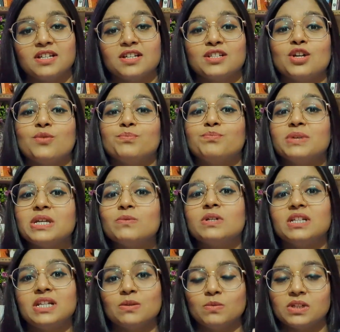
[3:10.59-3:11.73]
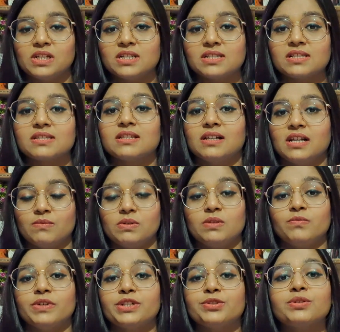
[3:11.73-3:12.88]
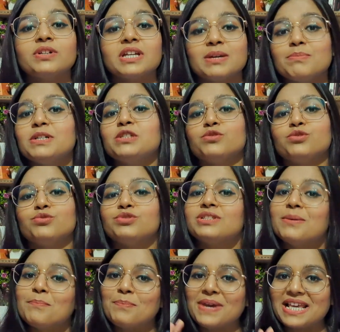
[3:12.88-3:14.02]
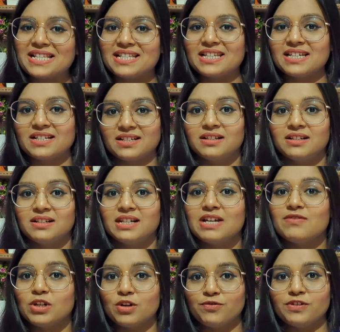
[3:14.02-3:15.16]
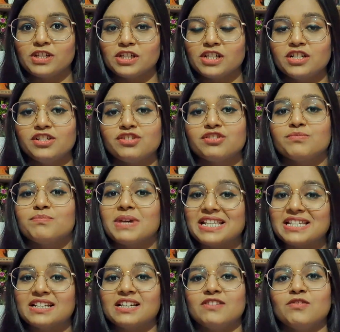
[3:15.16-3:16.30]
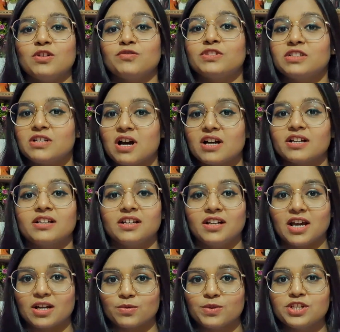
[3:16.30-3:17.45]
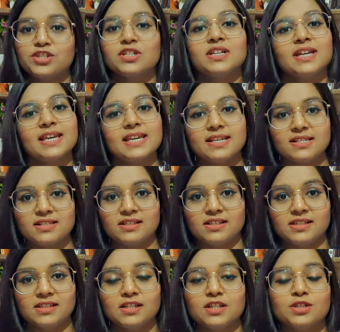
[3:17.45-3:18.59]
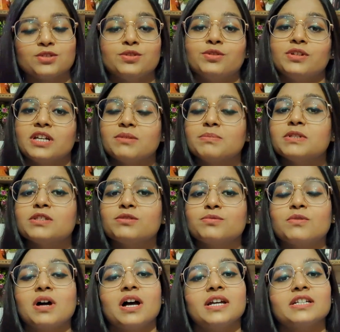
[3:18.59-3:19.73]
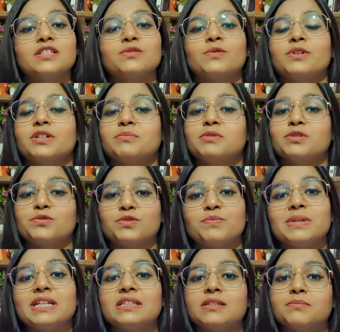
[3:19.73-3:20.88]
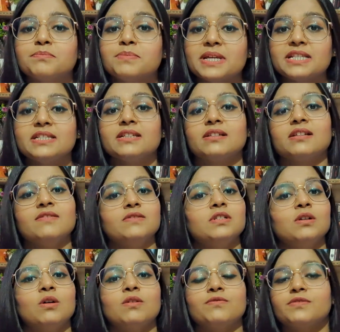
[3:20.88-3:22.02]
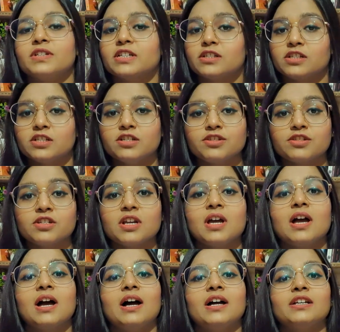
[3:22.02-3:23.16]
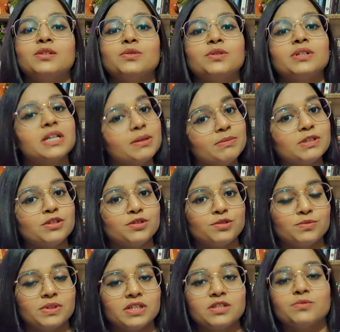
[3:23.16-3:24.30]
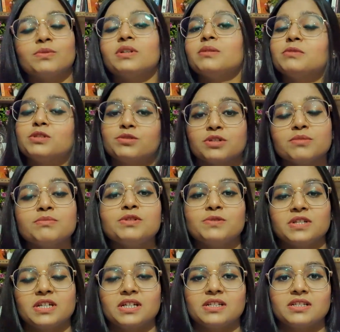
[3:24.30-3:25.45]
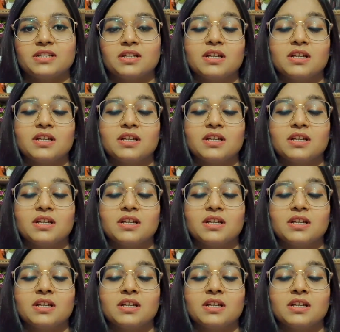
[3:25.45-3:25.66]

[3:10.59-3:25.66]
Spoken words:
Now B1 level is the level where you're able to use the basic level of English, basic level of the target language easily. So you're able to write, you're able to speak the basic level of English and you're able to do it, you're able to communicate.